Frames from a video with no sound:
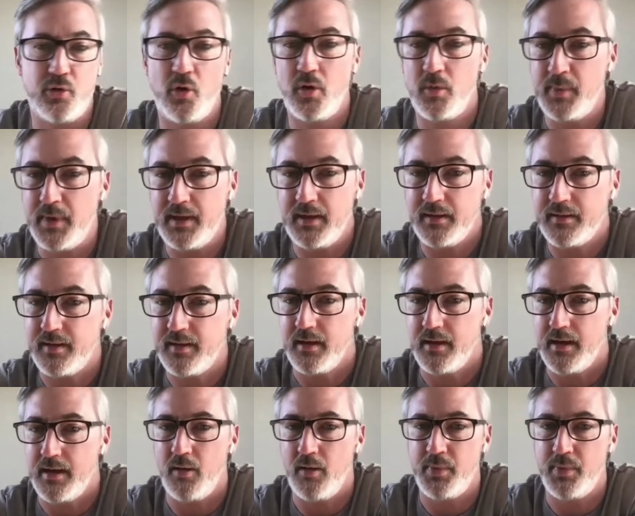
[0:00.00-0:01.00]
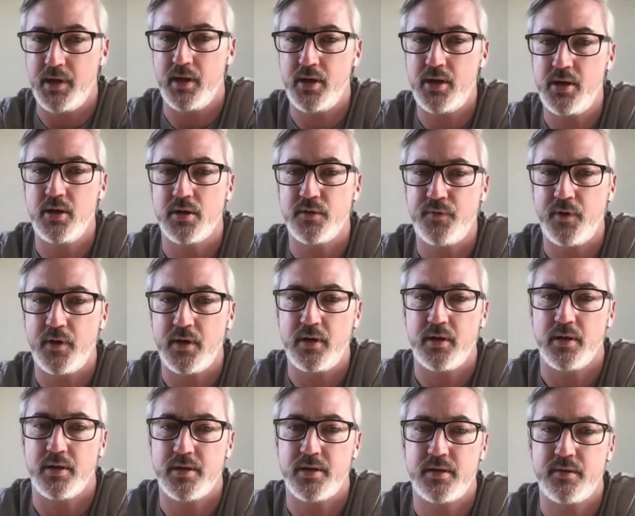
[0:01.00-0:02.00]
controllability now be a huge
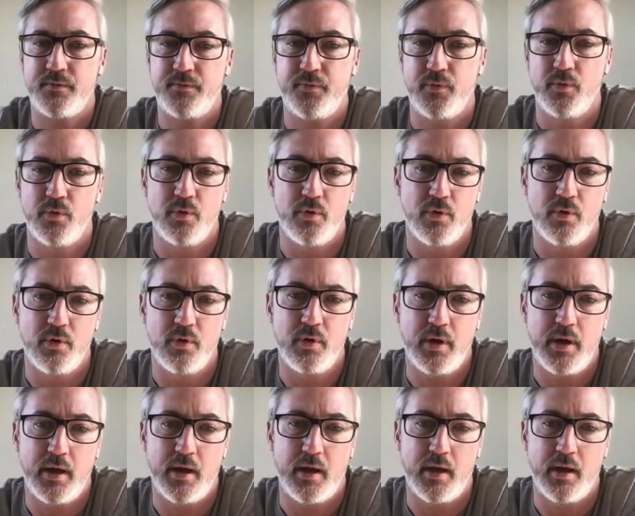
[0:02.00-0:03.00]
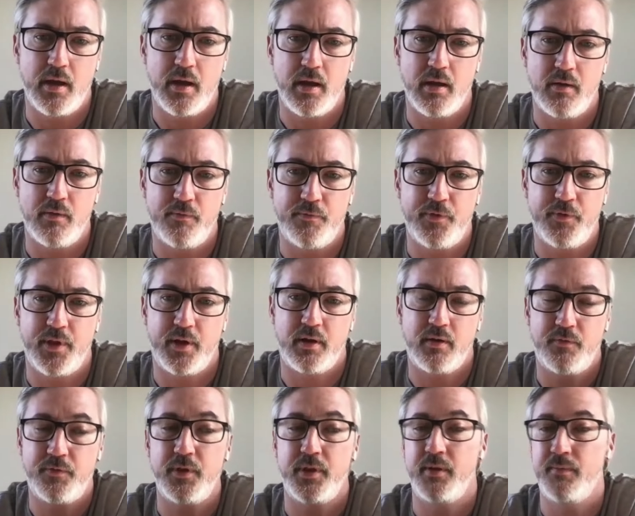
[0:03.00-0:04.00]
focus for
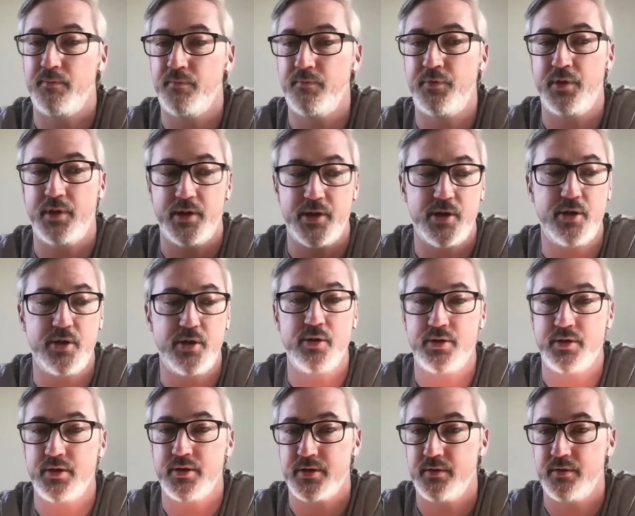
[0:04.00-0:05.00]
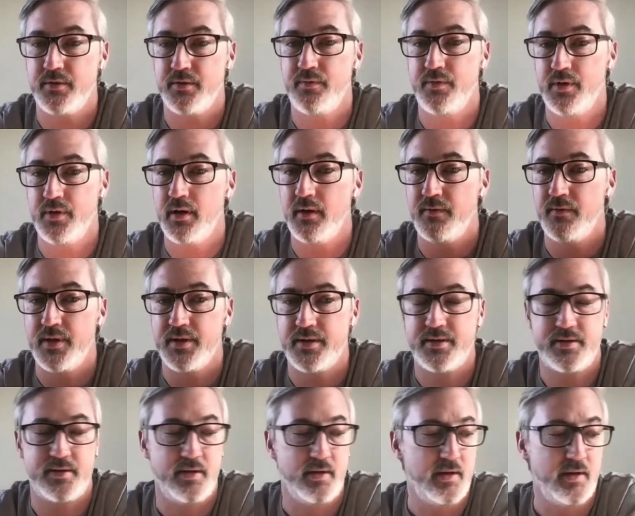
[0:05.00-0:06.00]
the users of
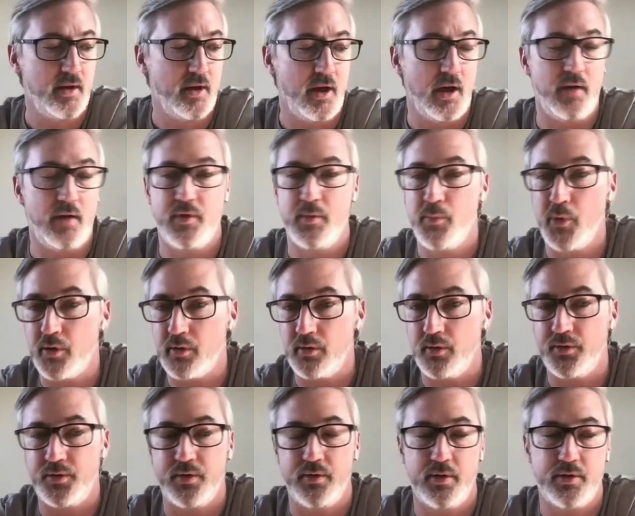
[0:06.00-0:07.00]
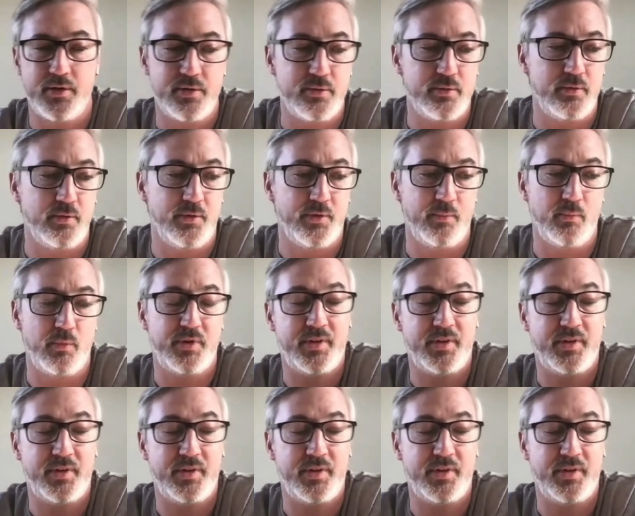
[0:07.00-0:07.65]
the models and the tools.